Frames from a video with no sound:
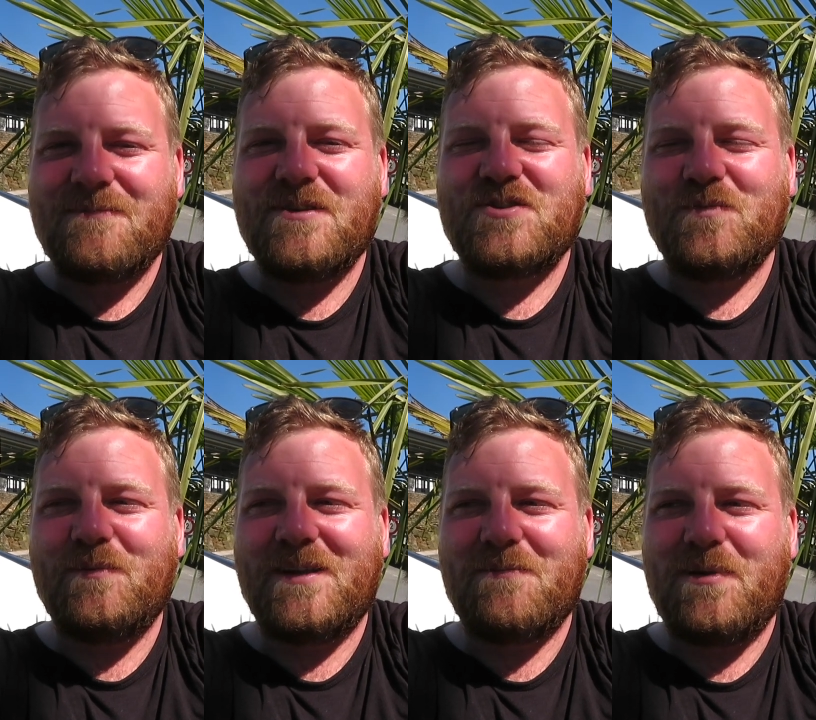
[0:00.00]
The mission
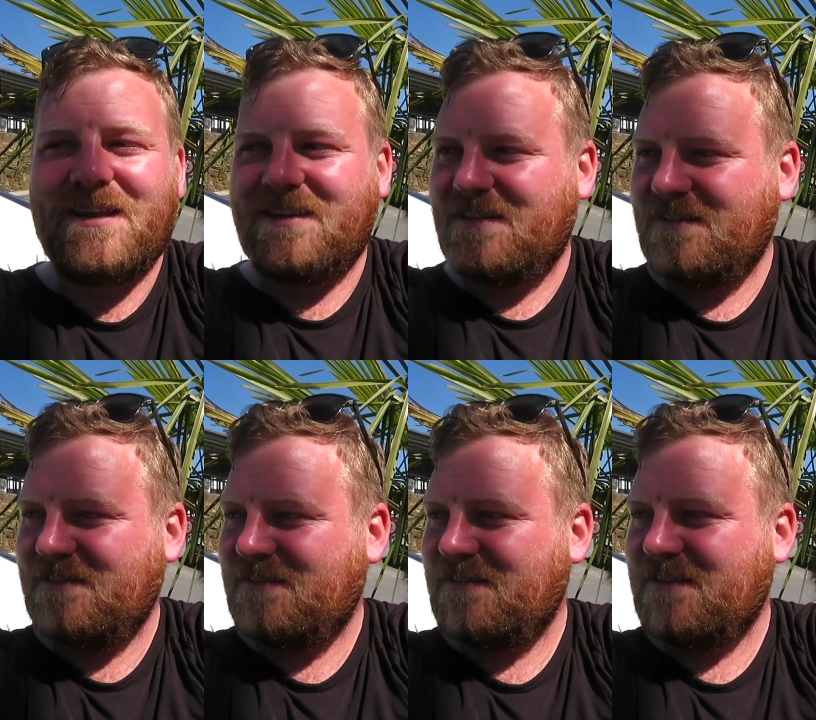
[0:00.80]
will be completed.
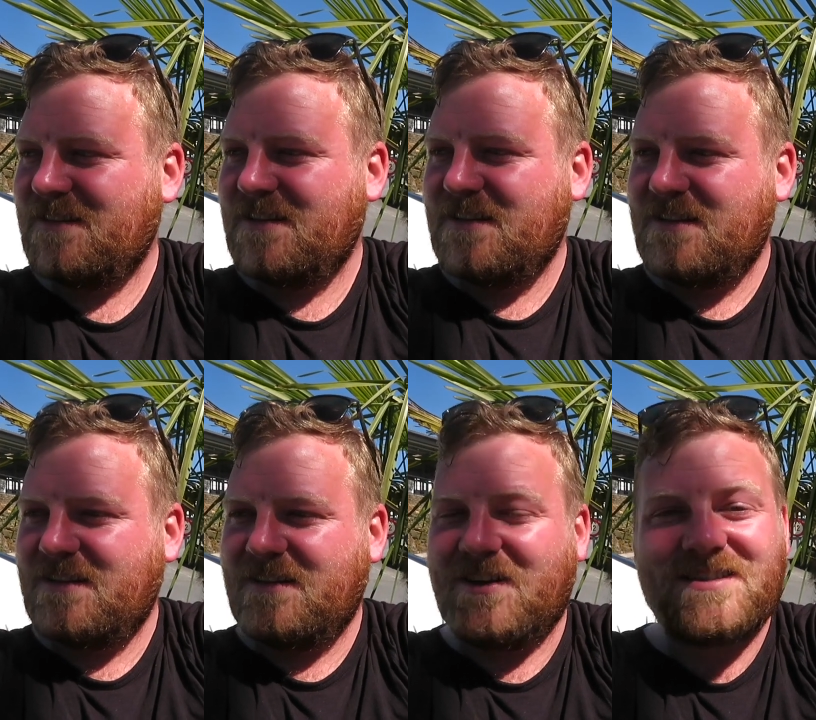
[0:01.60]

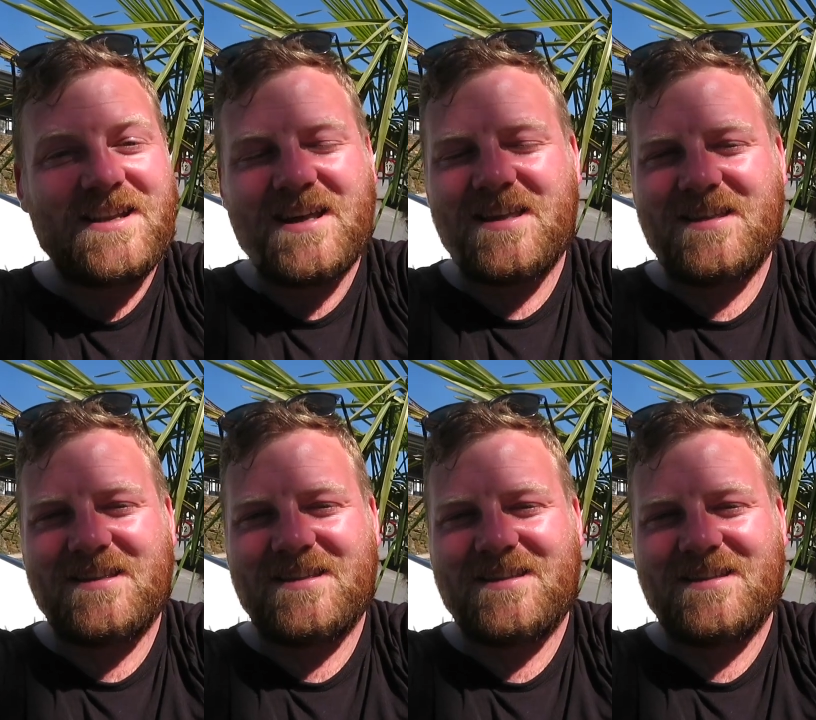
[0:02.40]
Not today,
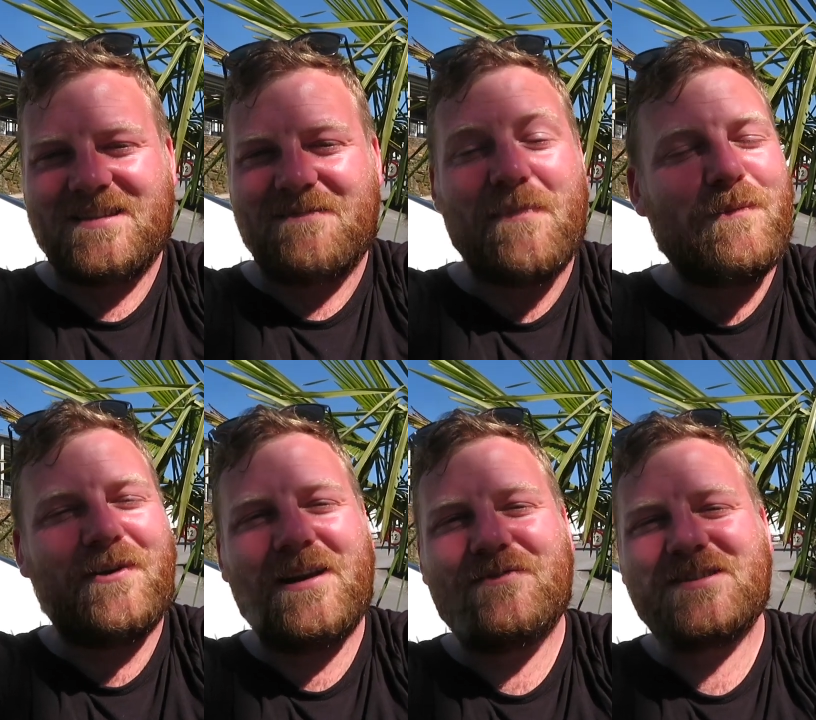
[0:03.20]
maybe
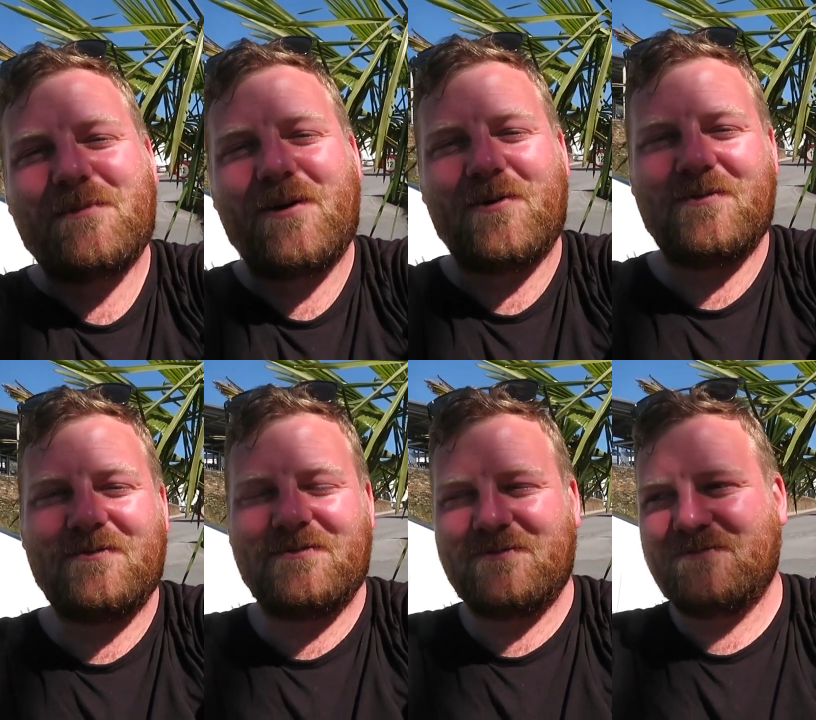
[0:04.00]
not even tomorrow,
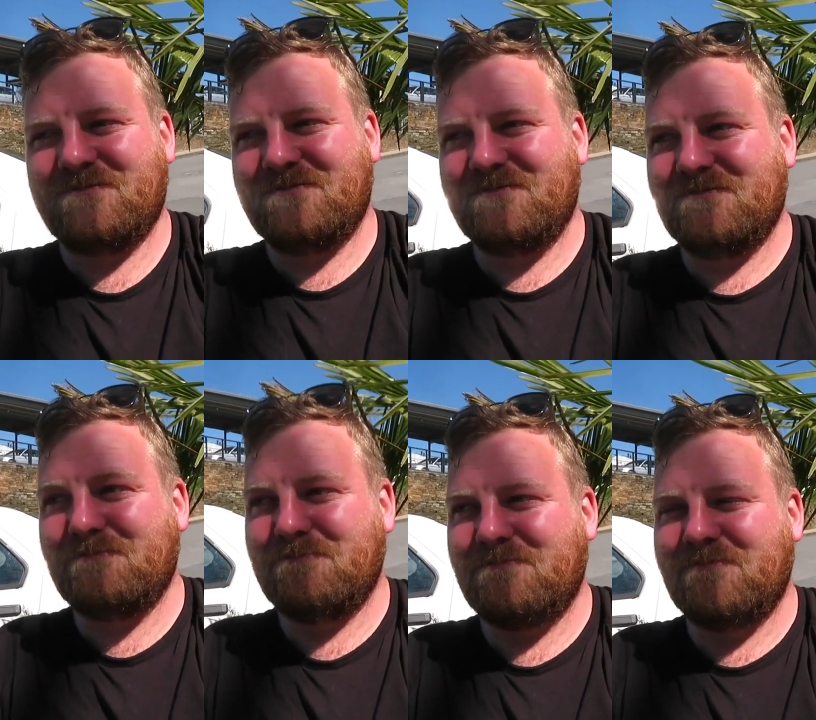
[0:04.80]

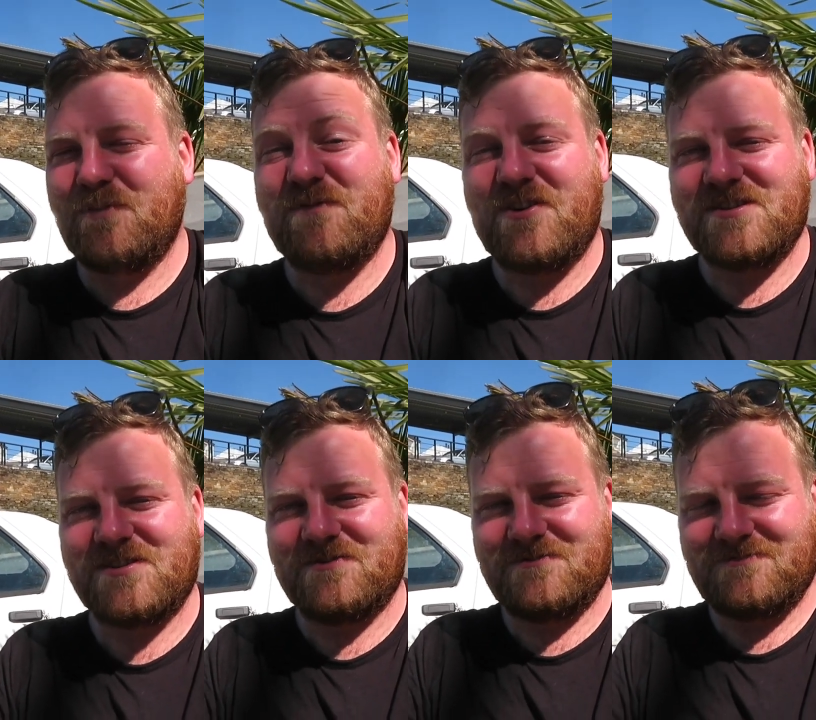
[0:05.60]
but very
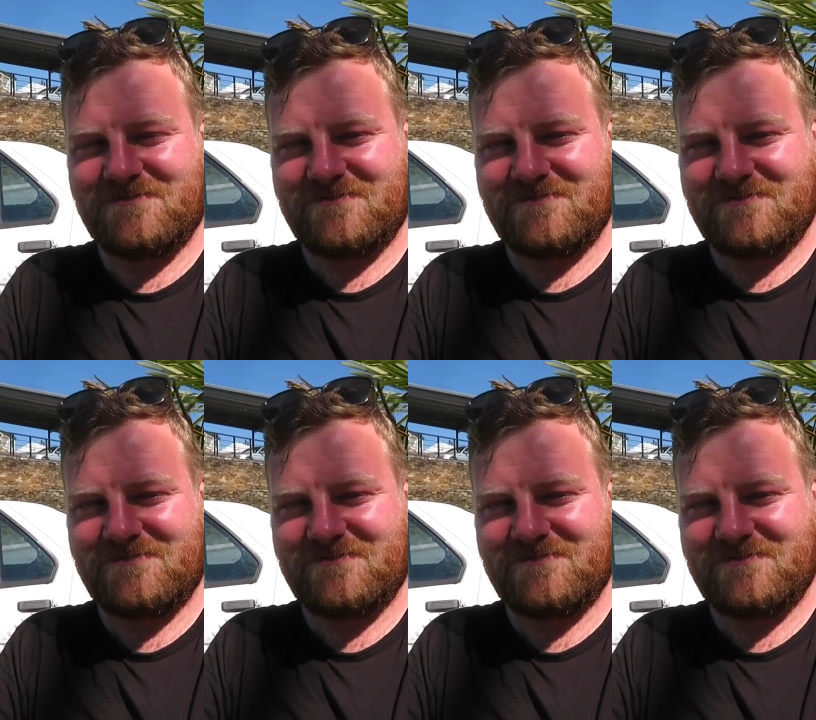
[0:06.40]
soon.